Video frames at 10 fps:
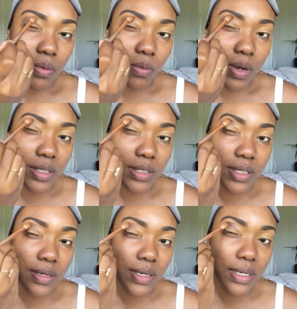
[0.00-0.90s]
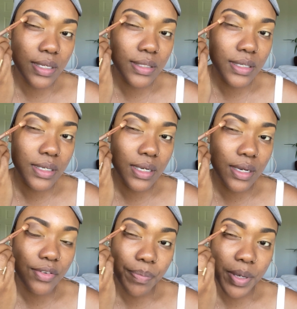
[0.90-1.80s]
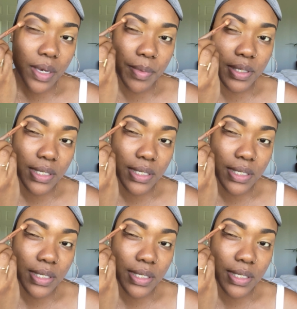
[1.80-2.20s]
Once there is enough pigment